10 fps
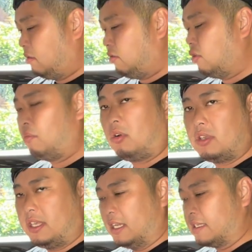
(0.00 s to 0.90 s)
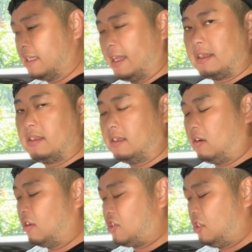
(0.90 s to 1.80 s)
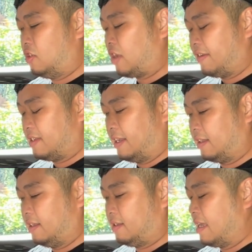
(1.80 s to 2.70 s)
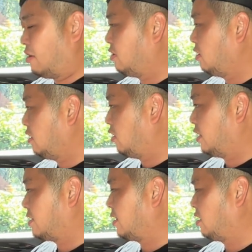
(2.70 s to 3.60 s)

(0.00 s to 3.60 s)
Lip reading: more gear selector or drive selectors down on the center